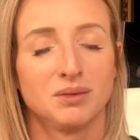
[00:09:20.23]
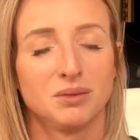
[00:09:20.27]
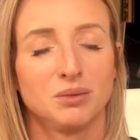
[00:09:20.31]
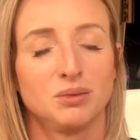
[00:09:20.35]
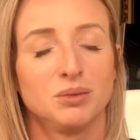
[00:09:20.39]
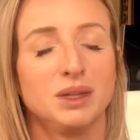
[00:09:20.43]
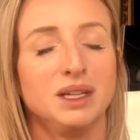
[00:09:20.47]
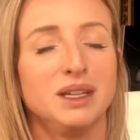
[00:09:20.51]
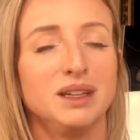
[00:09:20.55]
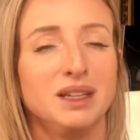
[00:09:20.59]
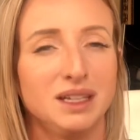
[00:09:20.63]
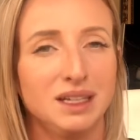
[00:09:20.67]

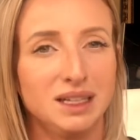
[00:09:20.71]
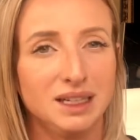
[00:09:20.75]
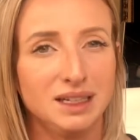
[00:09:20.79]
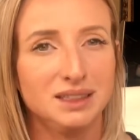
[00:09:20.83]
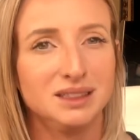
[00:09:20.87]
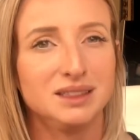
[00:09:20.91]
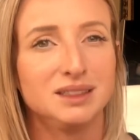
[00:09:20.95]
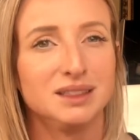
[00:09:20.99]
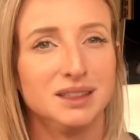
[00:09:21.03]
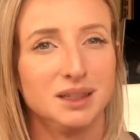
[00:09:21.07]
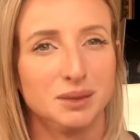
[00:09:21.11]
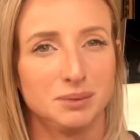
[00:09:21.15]
really
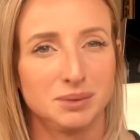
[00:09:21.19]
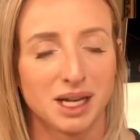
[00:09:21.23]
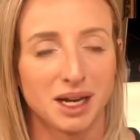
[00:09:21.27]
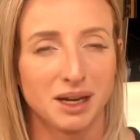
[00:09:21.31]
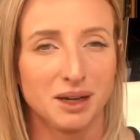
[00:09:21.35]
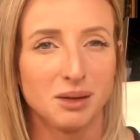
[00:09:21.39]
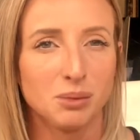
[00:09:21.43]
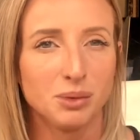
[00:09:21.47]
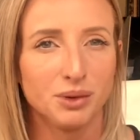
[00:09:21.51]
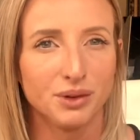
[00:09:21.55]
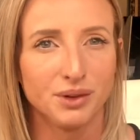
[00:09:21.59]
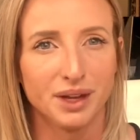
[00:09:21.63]
easily
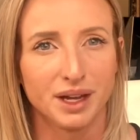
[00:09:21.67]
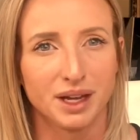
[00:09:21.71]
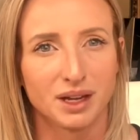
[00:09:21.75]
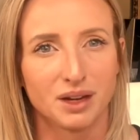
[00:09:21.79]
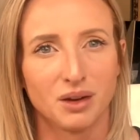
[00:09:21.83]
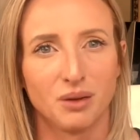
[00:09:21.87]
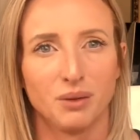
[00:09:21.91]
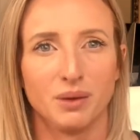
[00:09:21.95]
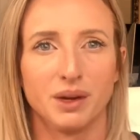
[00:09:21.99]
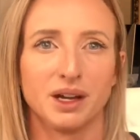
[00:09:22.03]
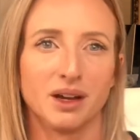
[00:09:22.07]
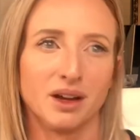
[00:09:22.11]
obtainable, like
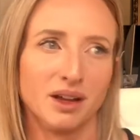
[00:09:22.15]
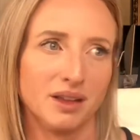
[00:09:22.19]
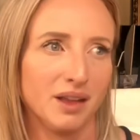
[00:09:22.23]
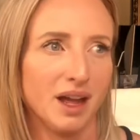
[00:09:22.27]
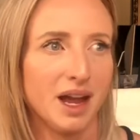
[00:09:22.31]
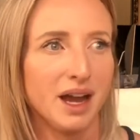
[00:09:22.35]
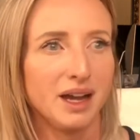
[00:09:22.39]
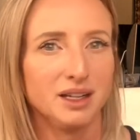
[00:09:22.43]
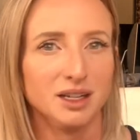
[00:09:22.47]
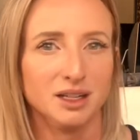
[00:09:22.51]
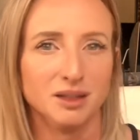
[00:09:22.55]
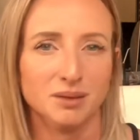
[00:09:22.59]
going
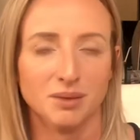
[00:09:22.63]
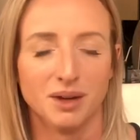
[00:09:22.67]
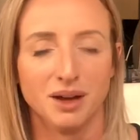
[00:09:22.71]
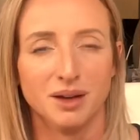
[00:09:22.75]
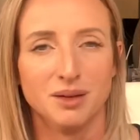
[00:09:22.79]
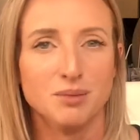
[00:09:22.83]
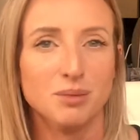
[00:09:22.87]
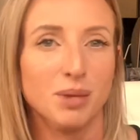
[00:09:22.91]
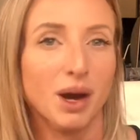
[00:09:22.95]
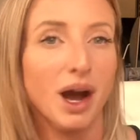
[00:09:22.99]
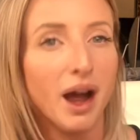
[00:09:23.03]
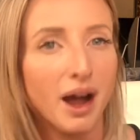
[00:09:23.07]
online
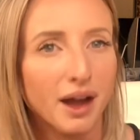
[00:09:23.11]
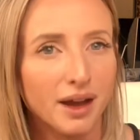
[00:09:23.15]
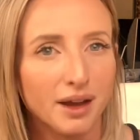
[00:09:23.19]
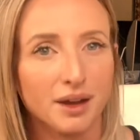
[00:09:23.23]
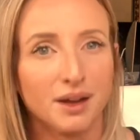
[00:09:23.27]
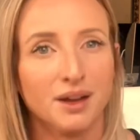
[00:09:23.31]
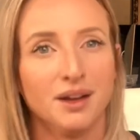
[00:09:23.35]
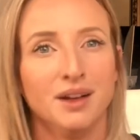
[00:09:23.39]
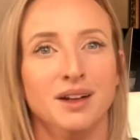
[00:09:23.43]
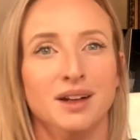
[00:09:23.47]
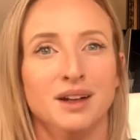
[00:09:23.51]
and buying